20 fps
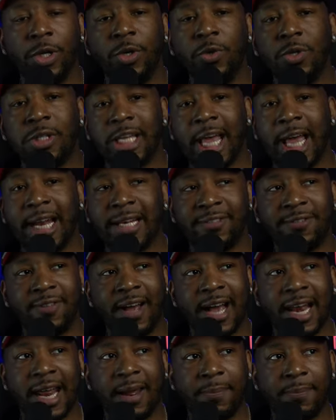When you
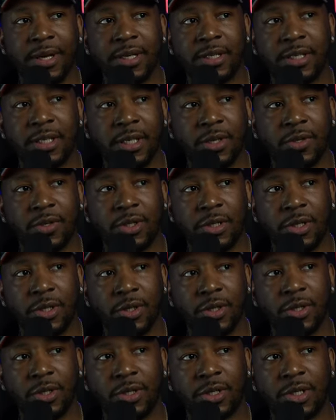satisfy that piece of your,
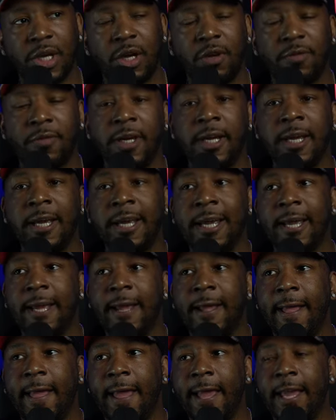your, yourself
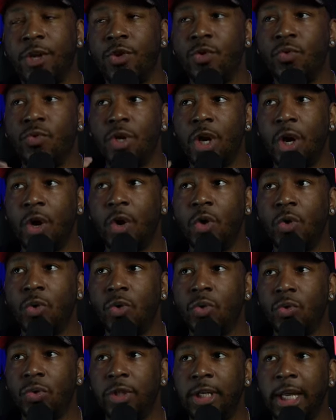and you
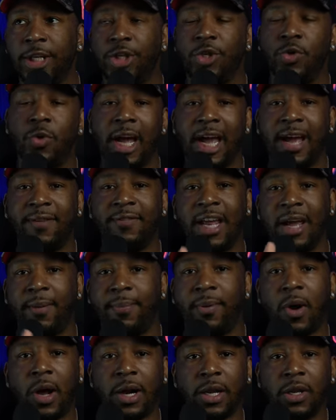know that you have
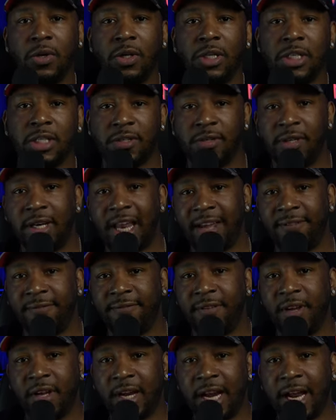that part of your list,
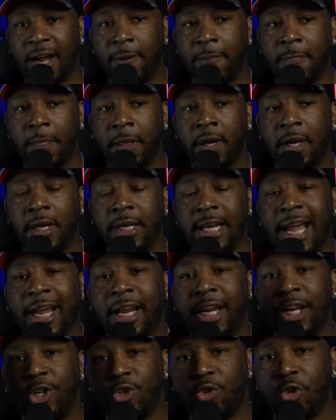life figured out,
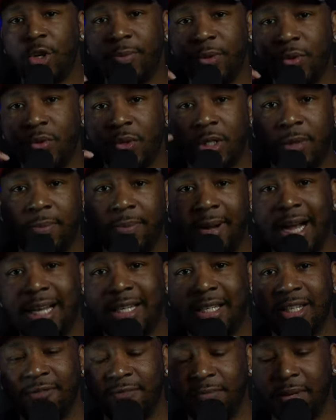that contributes to
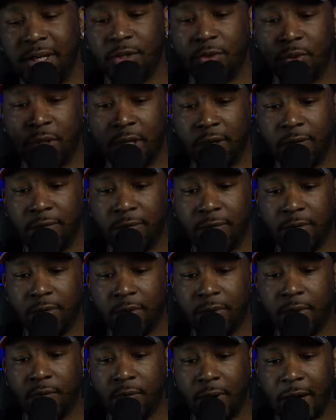positive mental health,
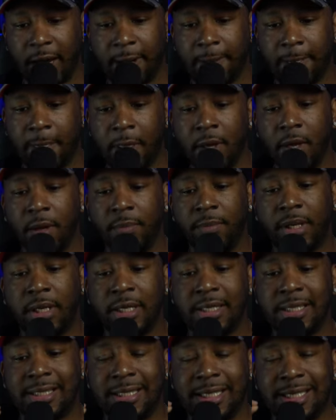right?
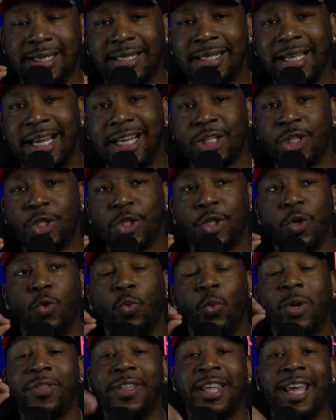Because success
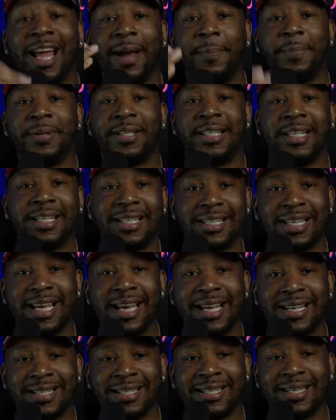with the opposite
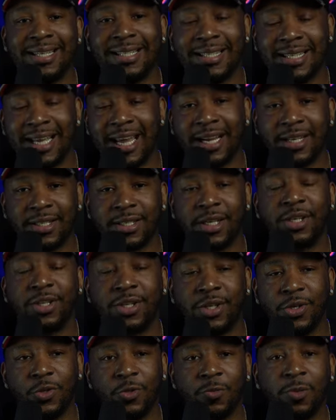sex, sex,
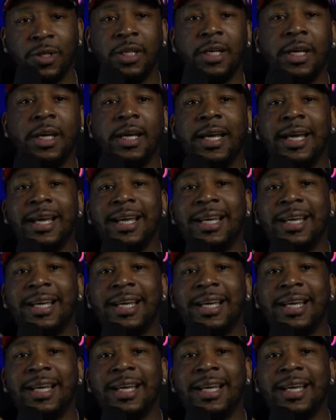excuse me,